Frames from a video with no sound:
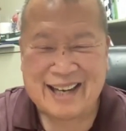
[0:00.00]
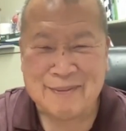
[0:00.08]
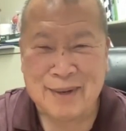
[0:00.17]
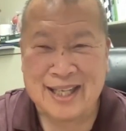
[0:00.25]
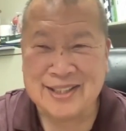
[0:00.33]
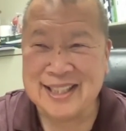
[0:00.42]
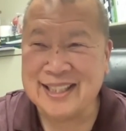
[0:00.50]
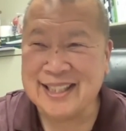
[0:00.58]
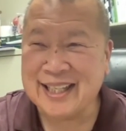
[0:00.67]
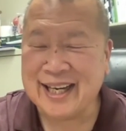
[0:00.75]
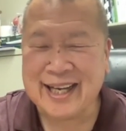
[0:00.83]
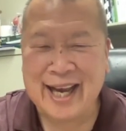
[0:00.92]
I'm actually
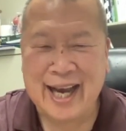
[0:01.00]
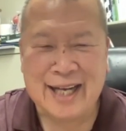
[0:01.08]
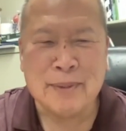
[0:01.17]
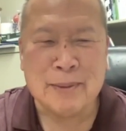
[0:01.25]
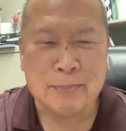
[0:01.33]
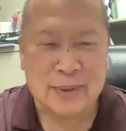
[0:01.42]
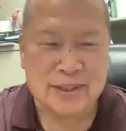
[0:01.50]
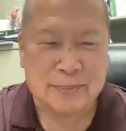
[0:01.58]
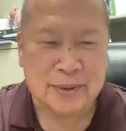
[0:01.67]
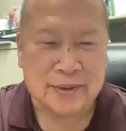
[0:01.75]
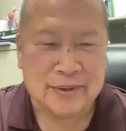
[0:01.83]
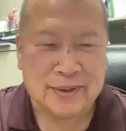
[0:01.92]
the academy
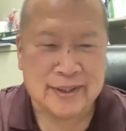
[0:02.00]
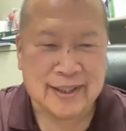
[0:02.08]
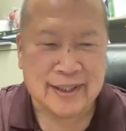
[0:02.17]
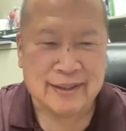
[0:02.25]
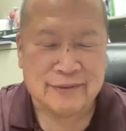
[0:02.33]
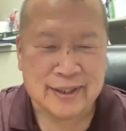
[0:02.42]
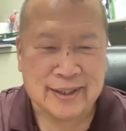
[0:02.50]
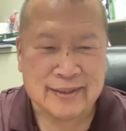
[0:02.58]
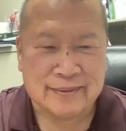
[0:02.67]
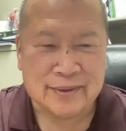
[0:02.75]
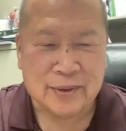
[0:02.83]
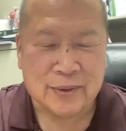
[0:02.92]
principal of uh,